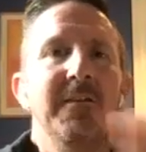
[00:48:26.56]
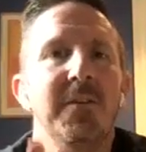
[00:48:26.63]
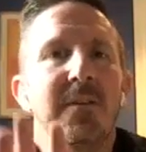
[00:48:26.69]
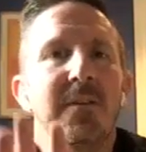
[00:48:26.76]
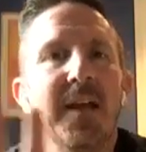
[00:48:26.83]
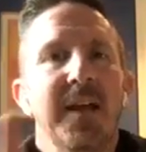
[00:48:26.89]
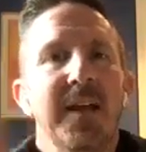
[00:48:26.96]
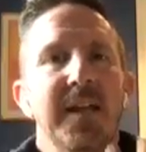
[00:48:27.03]
If
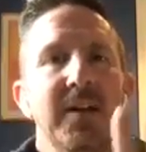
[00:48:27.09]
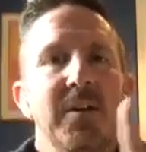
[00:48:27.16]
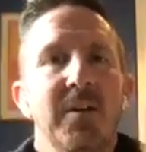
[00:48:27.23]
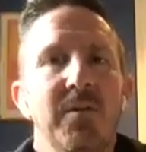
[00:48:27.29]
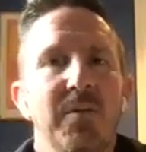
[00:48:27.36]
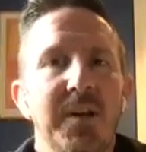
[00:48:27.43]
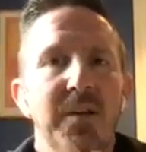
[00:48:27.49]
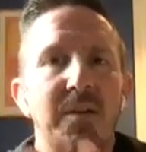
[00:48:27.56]
you'd like,
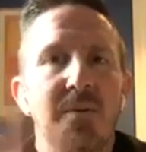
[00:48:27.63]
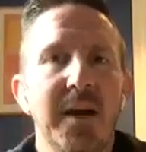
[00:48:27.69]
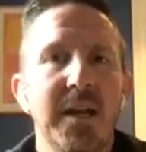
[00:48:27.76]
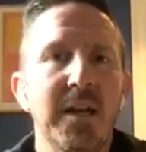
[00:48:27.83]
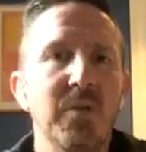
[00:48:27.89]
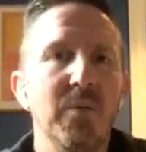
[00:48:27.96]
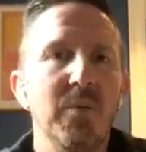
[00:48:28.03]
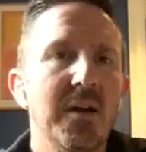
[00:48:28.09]
when you're
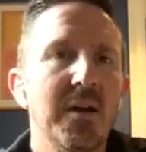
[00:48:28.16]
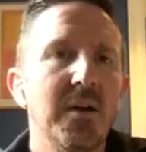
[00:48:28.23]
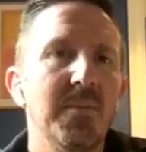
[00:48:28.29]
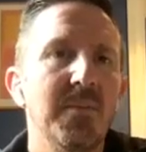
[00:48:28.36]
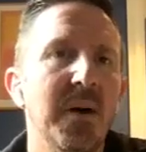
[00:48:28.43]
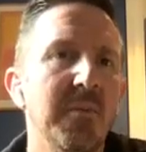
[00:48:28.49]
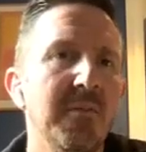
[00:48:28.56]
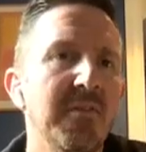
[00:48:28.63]
ready, walk
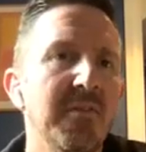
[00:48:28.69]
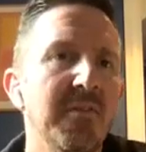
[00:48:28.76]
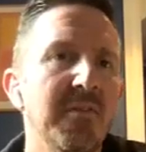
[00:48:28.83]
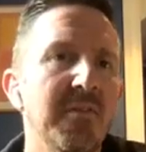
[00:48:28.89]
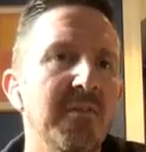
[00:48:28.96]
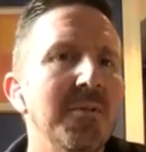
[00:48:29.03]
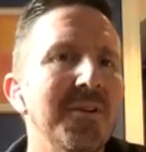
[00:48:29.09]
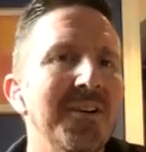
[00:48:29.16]
your palms
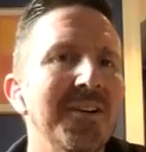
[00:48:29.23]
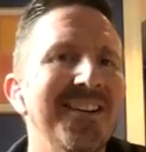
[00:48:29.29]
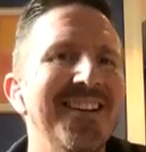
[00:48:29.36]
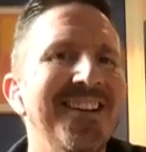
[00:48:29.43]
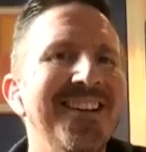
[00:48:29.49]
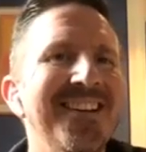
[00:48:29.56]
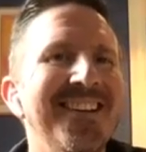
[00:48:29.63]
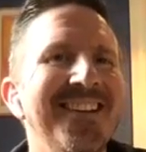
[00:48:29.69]
forward.
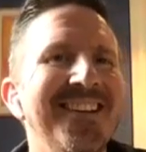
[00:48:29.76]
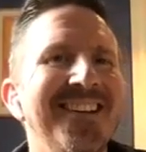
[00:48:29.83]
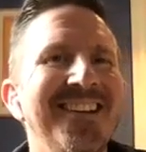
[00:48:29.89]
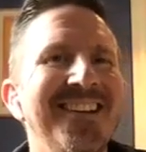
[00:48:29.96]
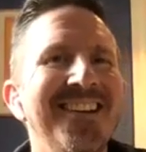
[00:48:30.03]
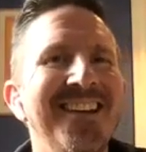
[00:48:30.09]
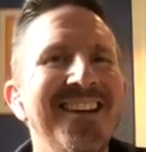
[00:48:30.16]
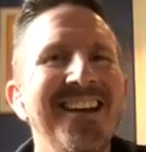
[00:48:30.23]

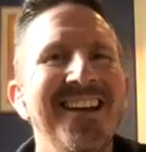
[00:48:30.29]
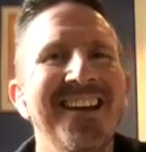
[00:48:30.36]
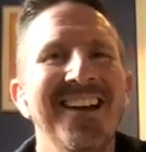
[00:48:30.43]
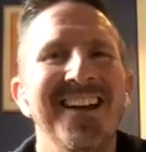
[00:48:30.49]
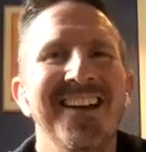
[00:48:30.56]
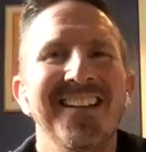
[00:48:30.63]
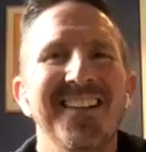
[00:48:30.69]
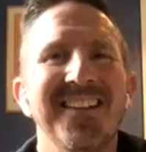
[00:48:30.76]

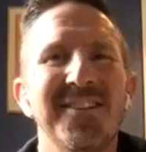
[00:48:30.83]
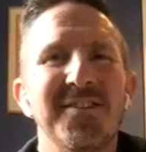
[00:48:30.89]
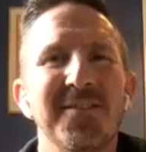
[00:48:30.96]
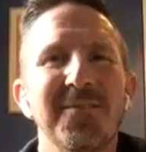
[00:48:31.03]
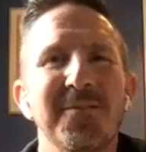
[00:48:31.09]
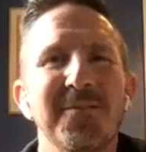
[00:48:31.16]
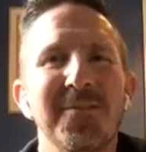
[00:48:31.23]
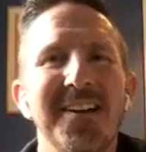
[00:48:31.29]
Let
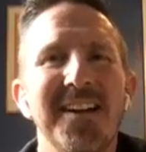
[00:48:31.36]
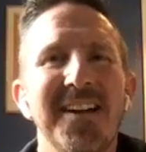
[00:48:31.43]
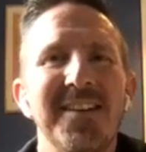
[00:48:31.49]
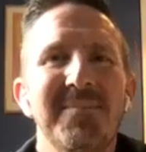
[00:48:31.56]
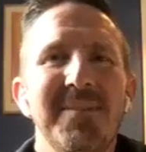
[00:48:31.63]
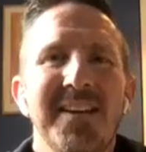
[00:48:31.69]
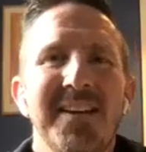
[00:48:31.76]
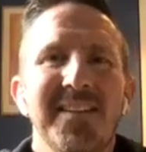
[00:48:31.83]
your
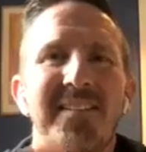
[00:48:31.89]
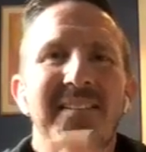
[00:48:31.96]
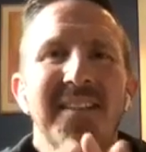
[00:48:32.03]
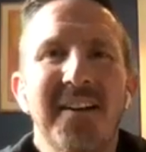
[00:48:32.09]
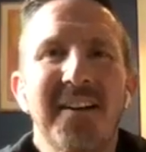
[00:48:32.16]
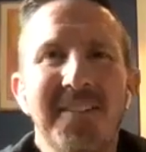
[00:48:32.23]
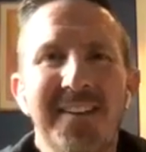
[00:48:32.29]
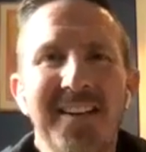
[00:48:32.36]
forehead begin to
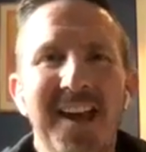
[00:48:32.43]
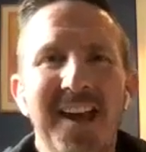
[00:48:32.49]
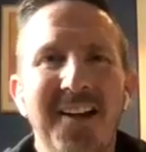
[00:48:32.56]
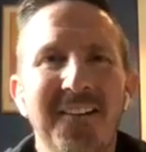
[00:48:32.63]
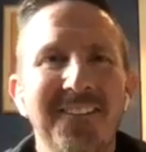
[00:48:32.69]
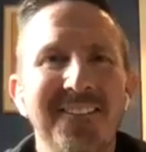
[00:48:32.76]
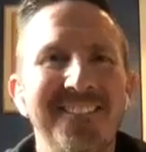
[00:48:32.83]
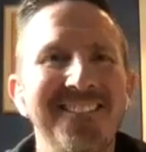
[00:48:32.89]
soften
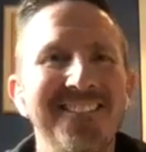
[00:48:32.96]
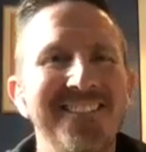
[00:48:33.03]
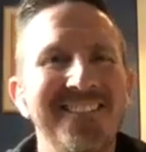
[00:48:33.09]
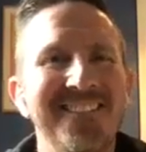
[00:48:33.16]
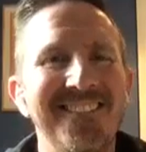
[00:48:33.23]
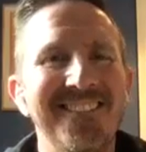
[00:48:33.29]
down.